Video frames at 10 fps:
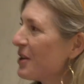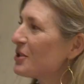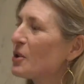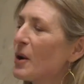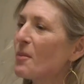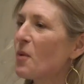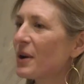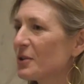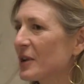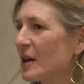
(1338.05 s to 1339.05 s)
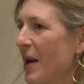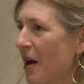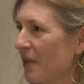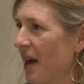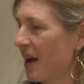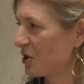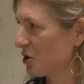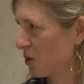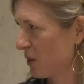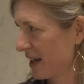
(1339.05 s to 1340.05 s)
So I'm wondering about that
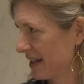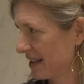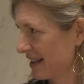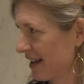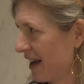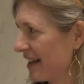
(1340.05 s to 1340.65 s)
choice.